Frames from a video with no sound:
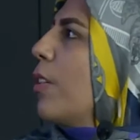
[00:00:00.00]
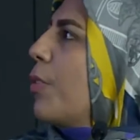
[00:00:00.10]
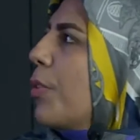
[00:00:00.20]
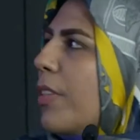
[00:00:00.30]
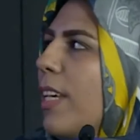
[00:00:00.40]

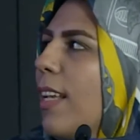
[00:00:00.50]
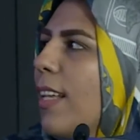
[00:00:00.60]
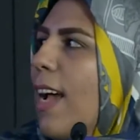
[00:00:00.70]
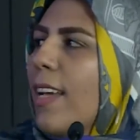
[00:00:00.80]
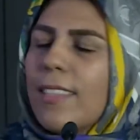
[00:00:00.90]
to
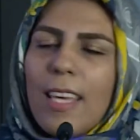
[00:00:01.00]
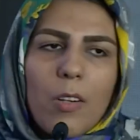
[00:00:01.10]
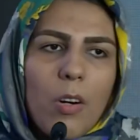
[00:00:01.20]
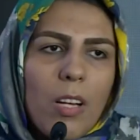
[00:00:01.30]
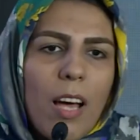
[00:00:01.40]
realize the
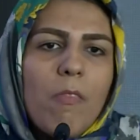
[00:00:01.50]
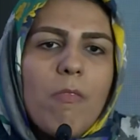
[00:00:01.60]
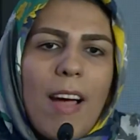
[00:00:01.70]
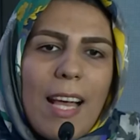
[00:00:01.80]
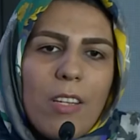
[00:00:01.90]
goal of
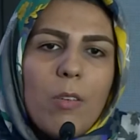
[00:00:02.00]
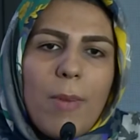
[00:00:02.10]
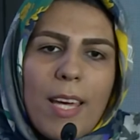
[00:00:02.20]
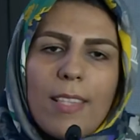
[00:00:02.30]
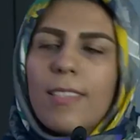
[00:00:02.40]

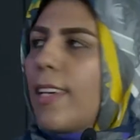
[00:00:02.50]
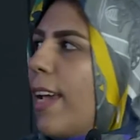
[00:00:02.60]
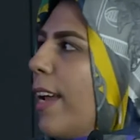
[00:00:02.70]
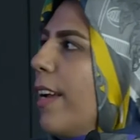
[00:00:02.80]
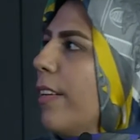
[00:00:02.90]
value-based
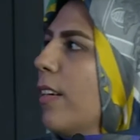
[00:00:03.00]
care,